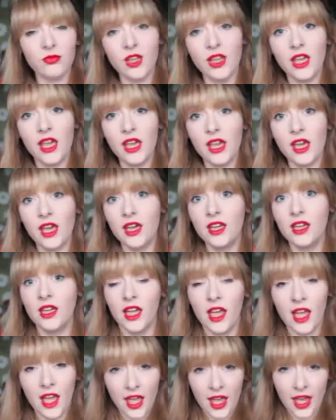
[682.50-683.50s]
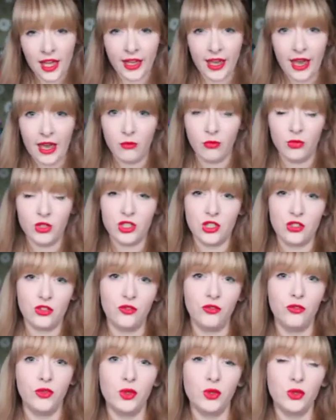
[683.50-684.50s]
here again, which is
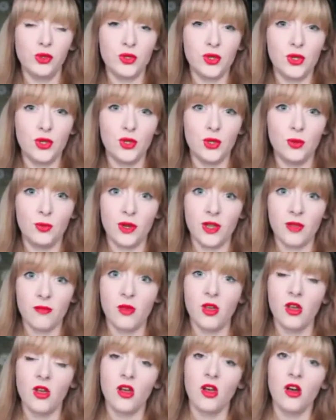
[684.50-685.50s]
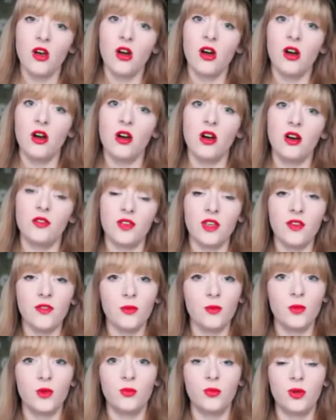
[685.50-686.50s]
full to the brim of
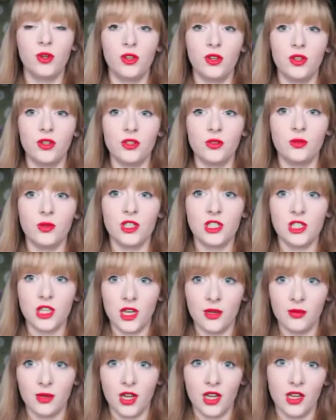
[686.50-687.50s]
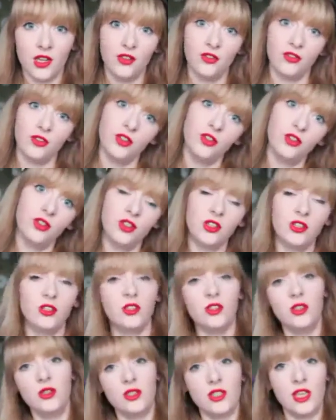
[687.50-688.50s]
even more products which I'm kind of
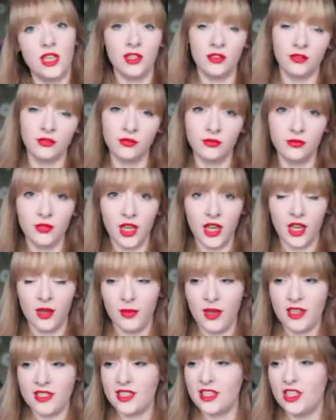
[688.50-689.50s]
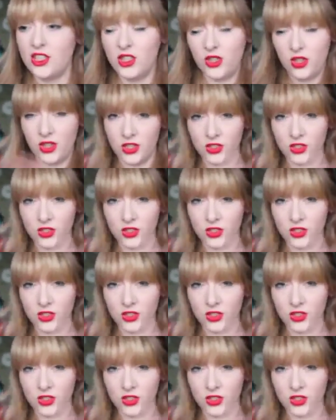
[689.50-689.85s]
using. I basically do